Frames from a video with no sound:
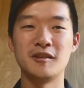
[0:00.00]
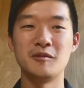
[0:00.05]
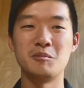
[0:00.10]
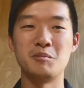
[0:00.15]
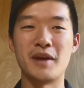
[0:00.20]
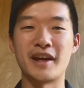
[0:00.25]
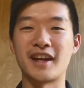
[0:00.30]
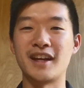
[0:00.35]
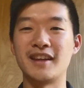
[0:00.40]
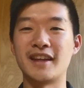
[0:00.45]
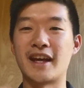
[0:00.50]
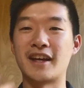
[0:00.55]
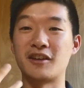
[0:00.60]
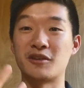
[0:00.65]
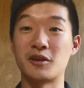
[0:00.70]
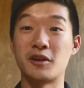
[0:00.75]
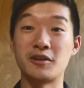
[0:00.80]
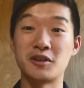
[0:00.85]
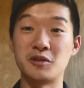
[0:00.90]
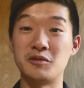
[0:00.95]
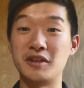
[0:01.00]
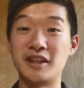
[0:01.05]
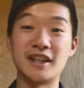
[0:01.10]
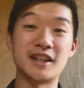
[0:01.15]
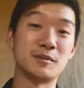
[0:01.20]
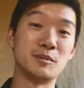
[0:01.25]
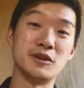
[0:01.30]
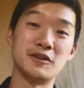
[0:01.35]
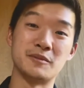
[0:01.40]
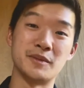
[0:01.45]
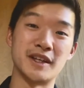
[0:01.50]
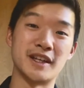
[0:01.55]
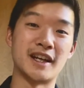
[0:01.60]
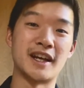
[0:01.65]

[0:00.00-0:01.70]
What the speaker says: making that your own unique movement.